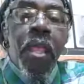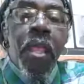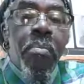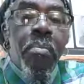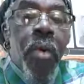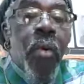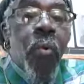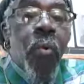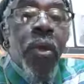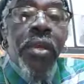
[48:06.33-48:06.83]

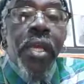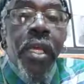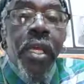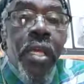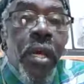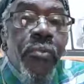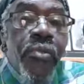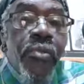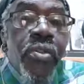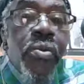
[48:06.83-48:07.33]
But when it
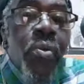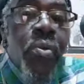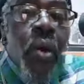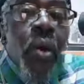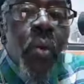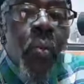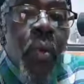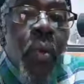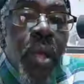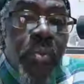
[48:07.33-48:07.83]
comes to our
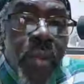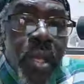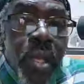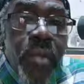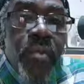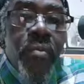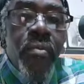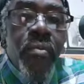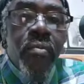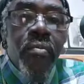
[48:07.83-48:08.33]
women,